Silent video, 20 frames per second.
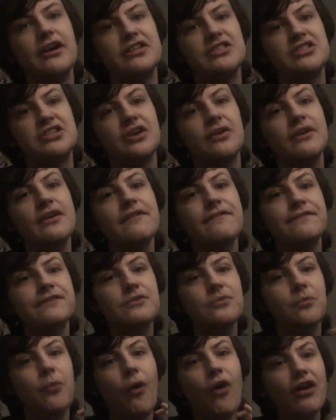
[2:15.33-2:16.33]
so if
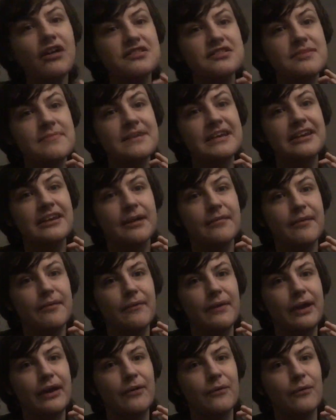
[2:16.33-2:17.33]
you want to become a
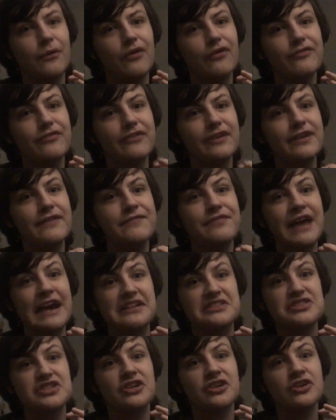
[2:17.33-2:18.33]
werewolf, if
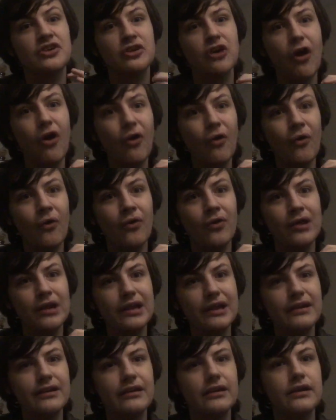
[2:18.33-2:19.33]
that's your
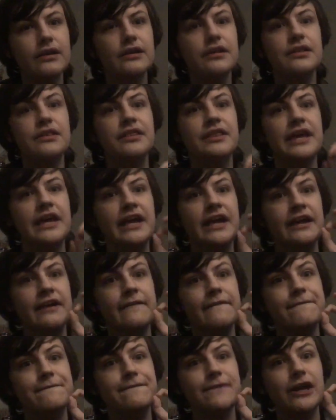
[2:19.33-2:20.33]
goal, then
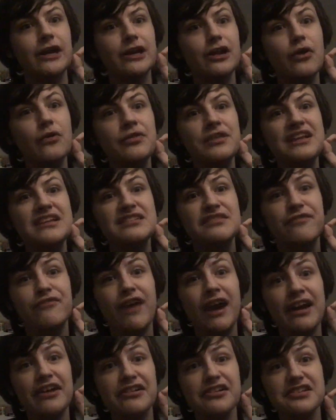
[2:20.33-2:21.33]
follow these
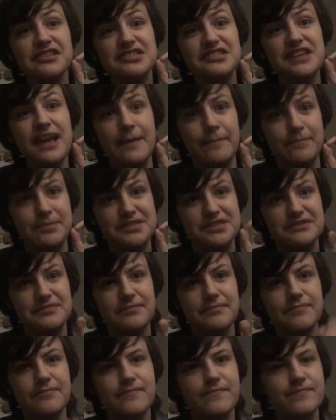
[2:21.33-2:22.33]
vital steps.
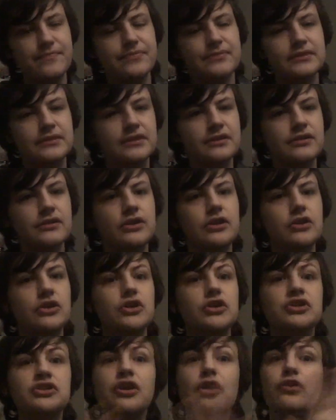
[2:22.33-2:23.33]

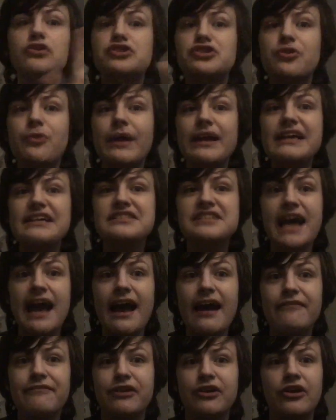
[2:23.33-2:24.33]
Go to any
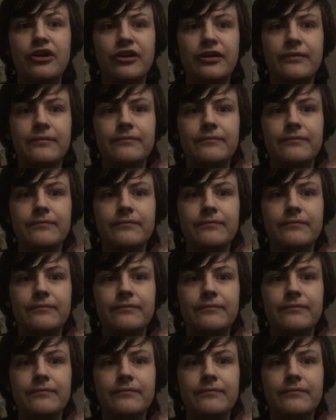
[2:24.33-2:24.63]
tavern.